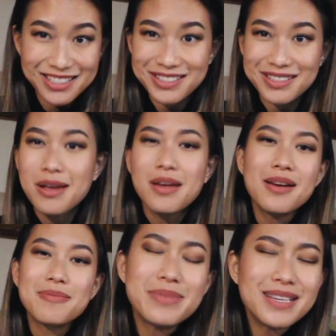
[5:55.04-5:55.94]
Just
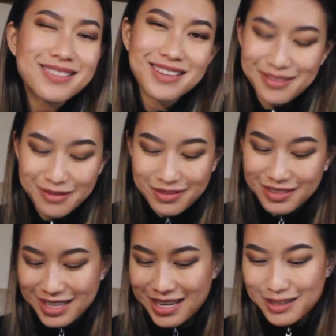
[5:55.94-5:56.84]
missing
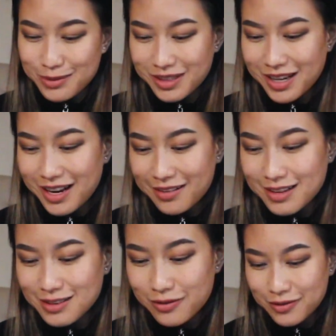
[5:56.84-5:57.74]
the days when I had
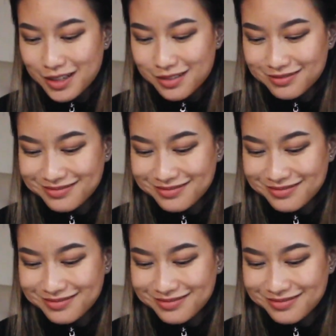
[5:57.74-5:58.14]
lots of fun.